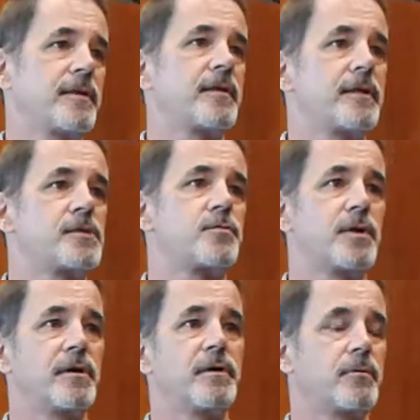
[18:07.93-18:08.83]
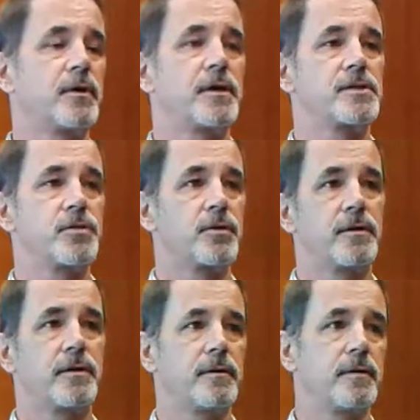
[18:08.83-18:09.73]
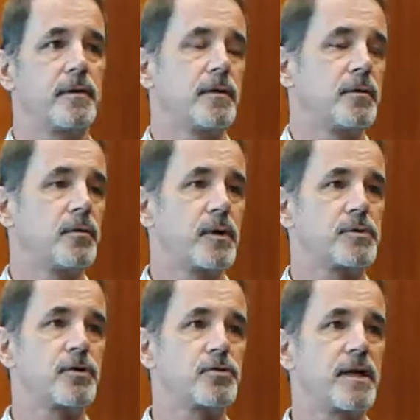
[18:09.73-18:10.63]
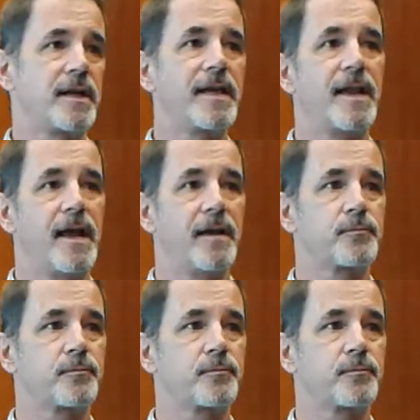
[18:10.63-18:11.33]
I think that's where I started and what I'm still trying to get at.